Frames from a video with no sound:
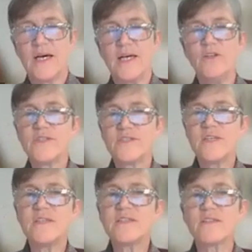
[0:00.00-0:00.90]
And you can
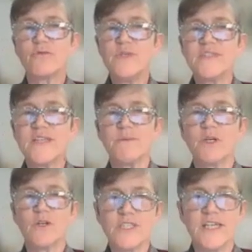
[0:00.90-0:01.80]
see this if we set up a
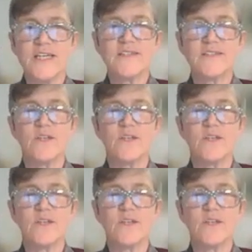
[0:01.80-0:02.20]
context.